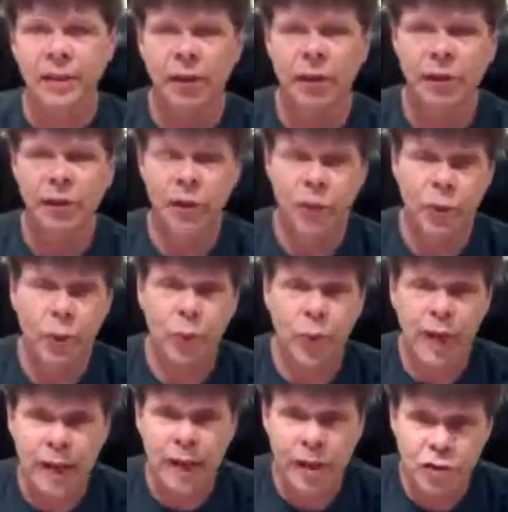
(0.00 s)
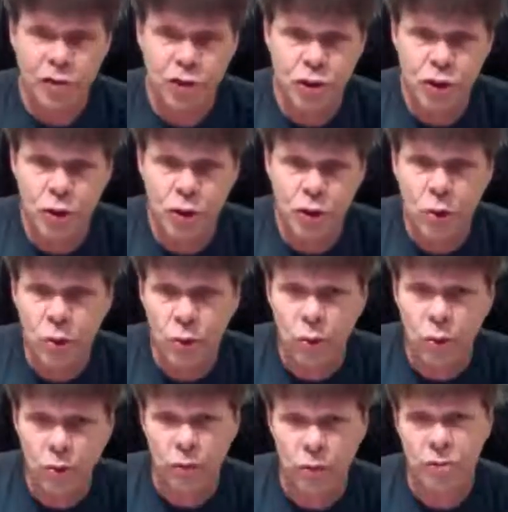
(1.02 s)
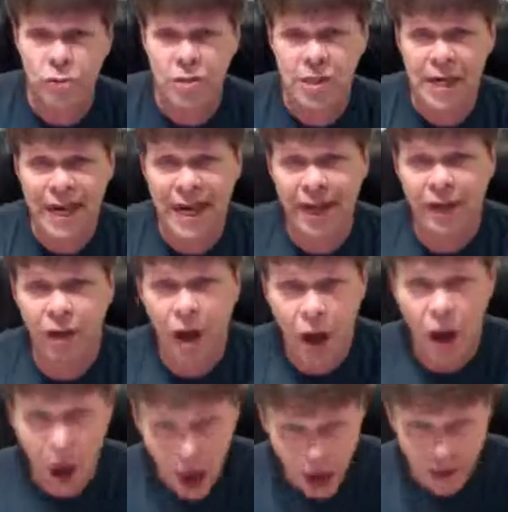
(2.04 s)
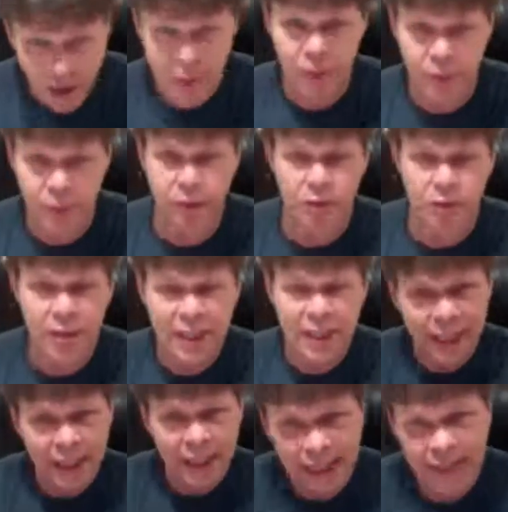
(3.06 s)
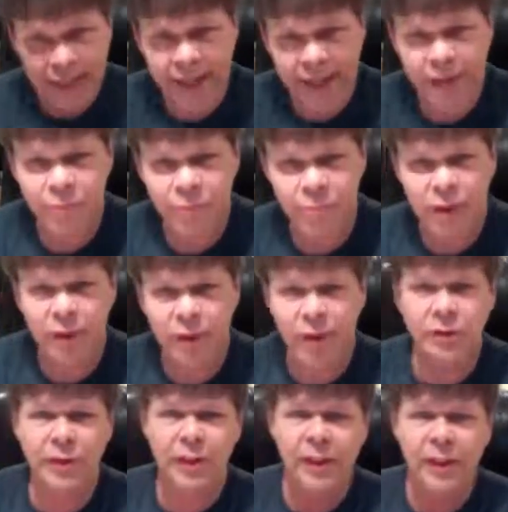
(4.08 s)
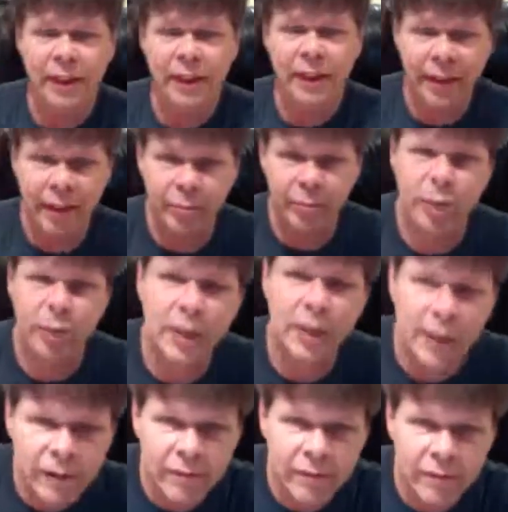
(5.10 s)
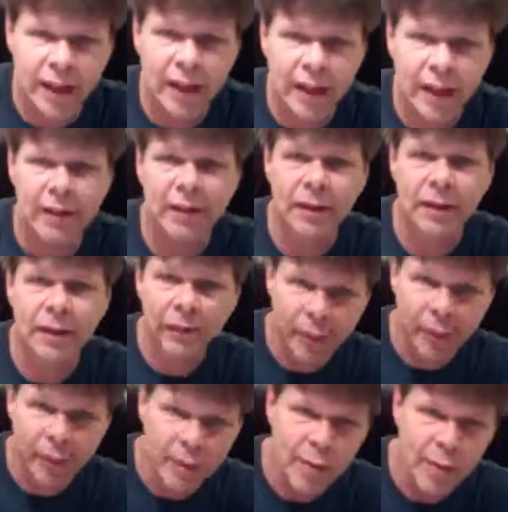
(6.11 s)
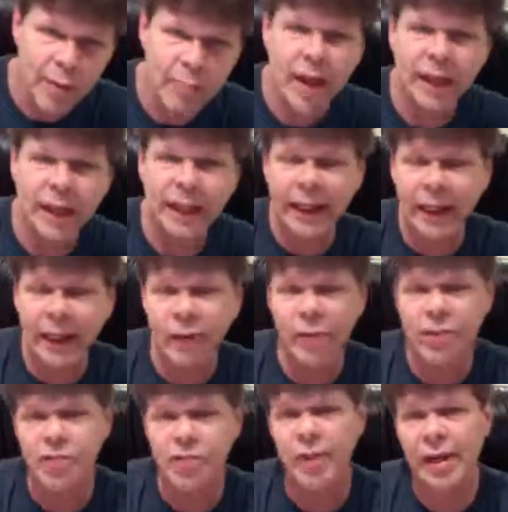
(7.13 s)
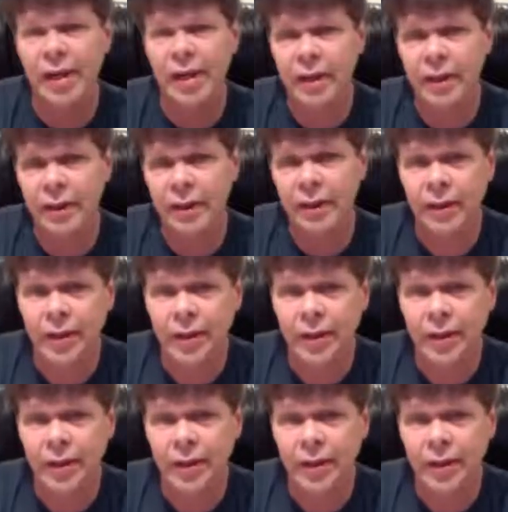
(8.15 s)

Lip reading: the 3 schools and hospitals he had built in Bolivia from the money he was making